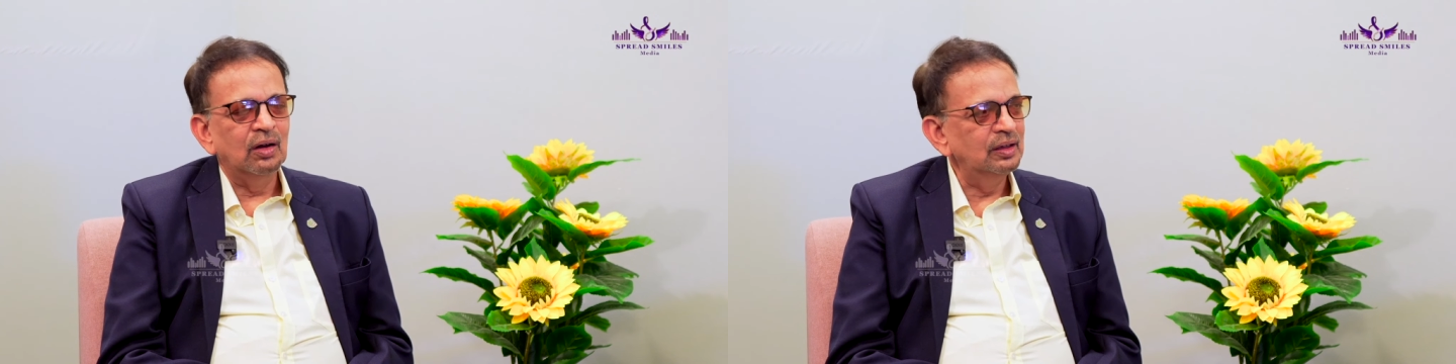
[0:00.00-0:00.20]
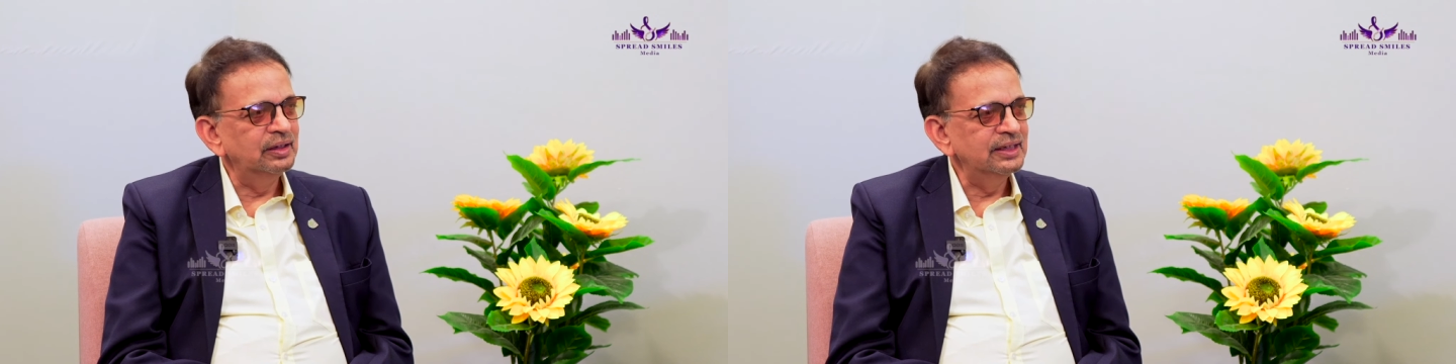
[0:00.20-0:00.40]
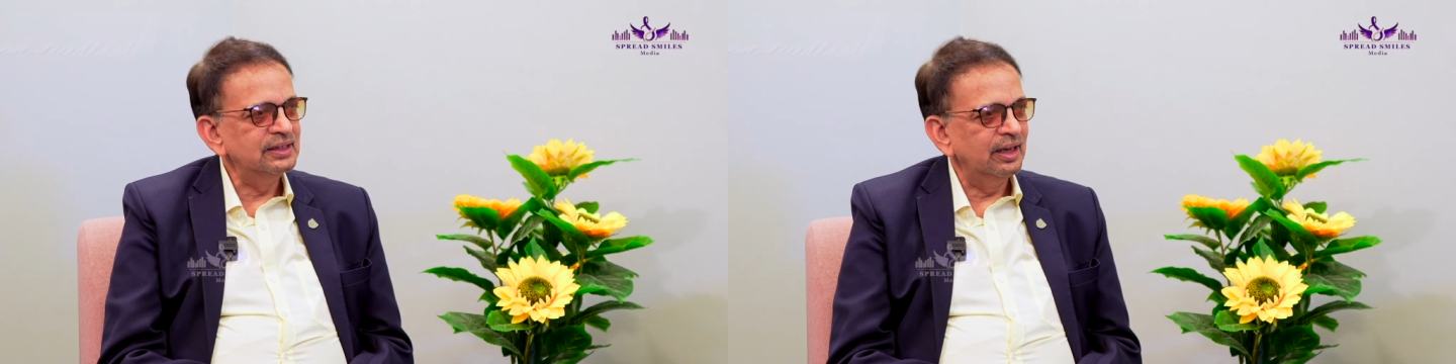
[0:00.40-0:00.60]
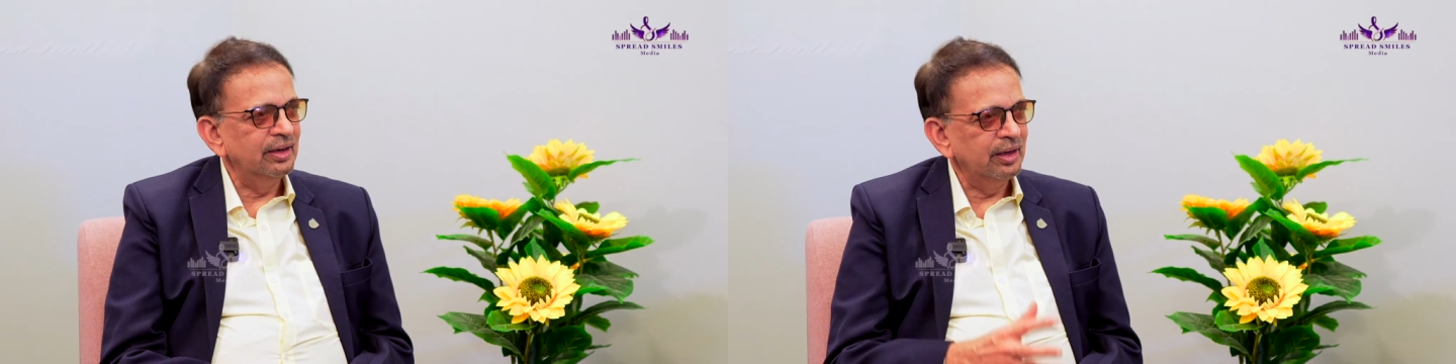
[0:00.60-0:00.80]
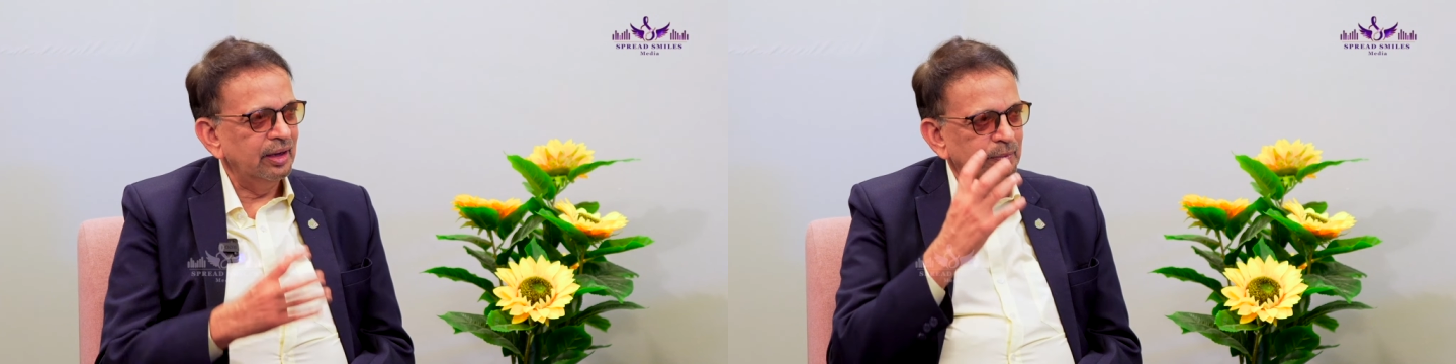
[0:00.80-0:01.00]
all these
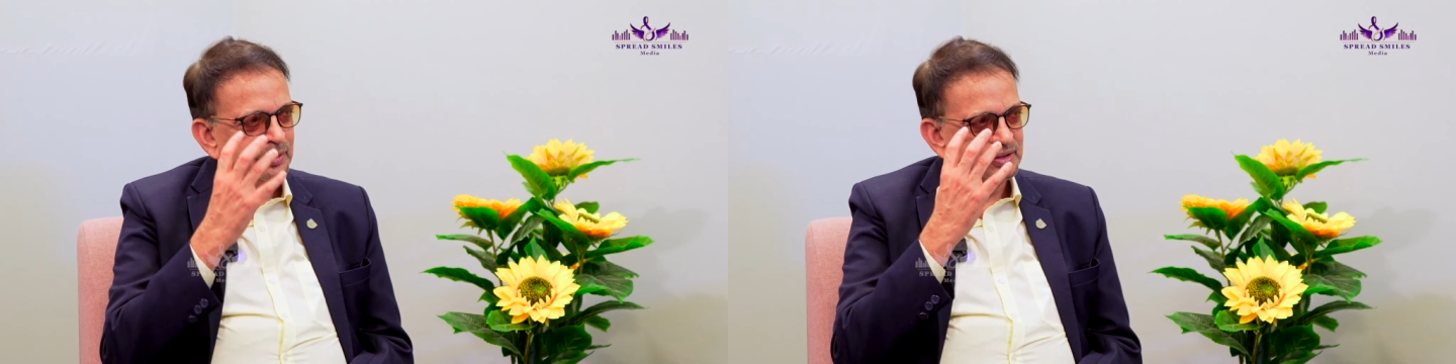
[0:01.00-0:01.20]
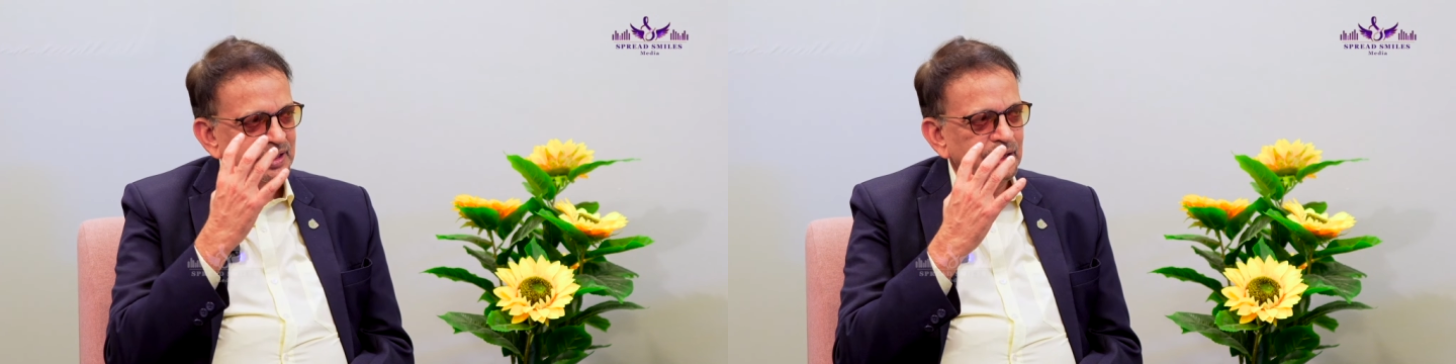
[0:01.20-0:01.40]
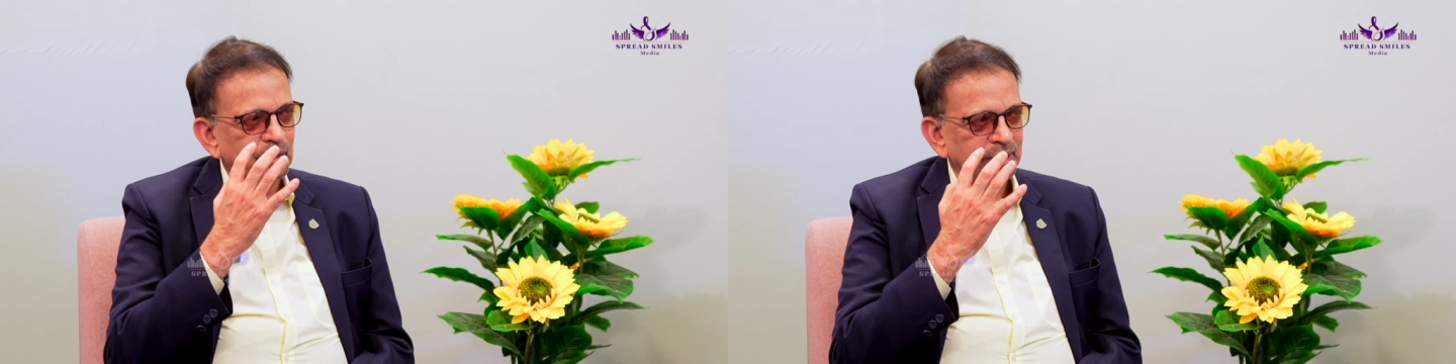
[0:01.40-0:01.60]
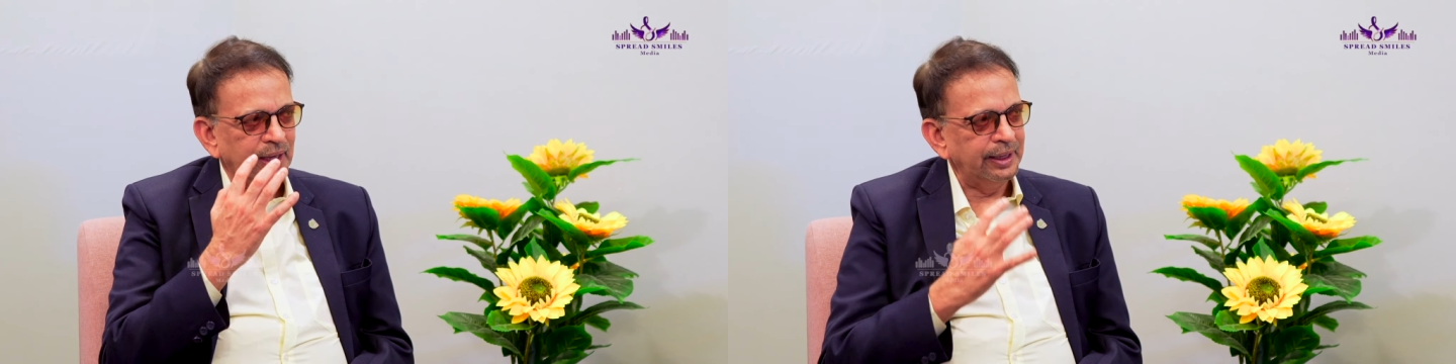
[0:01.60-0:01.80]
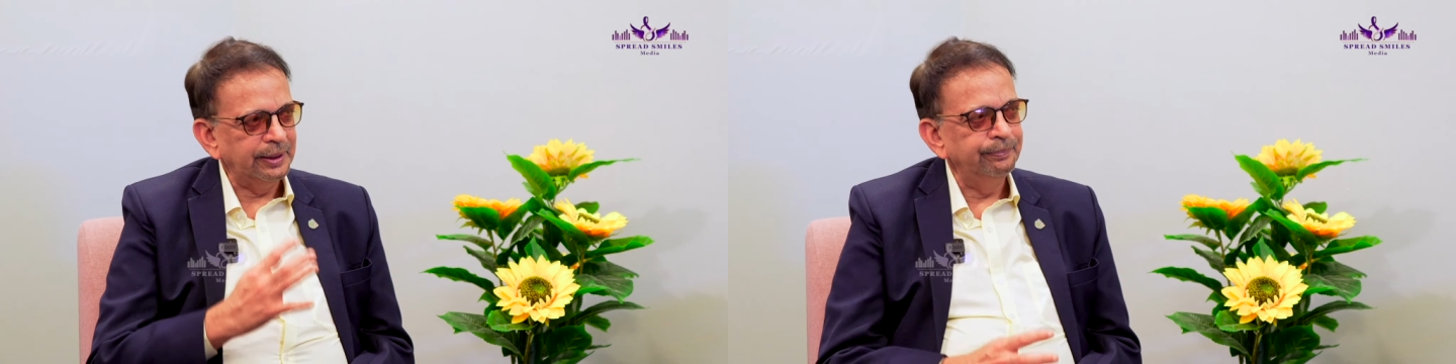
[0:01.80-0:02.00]
can have strain on
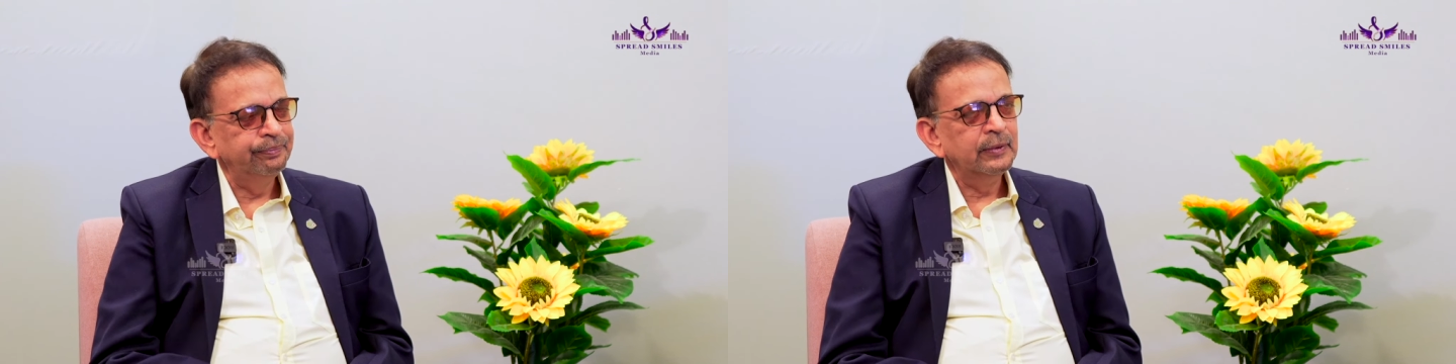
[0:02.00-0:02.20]
the eye.